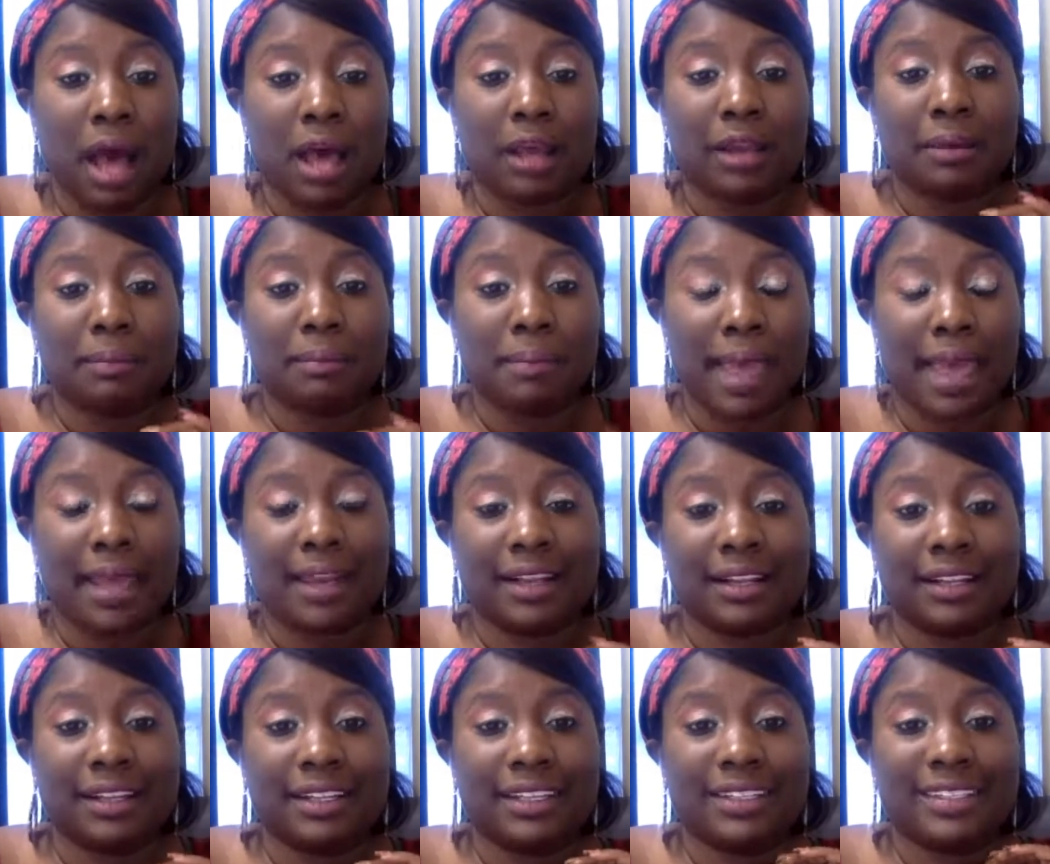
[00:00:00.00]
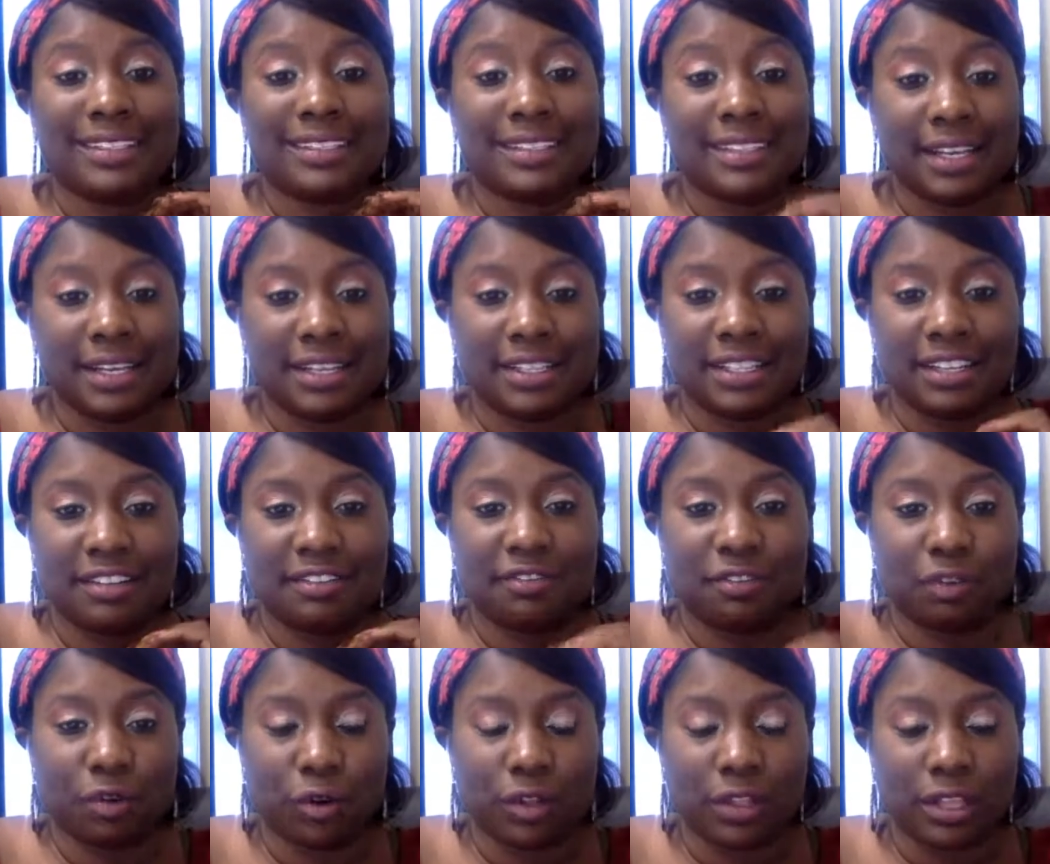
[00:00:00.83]
automatically does
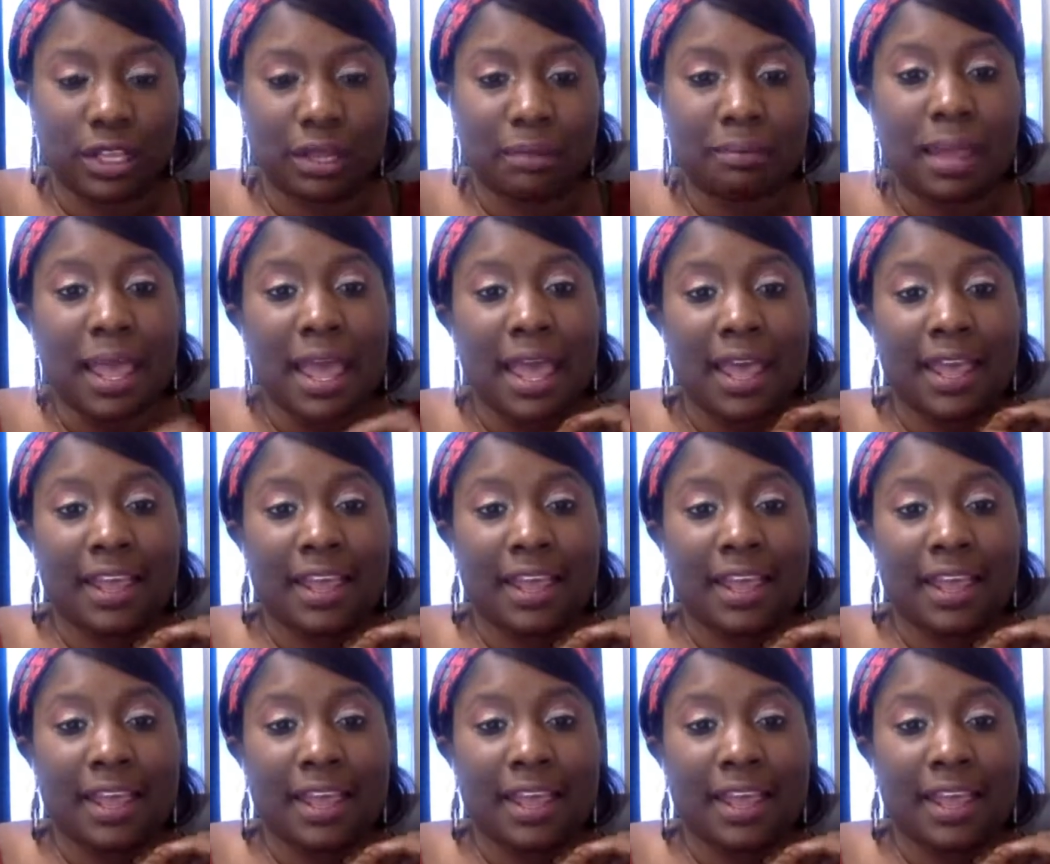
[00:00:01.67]
it for them.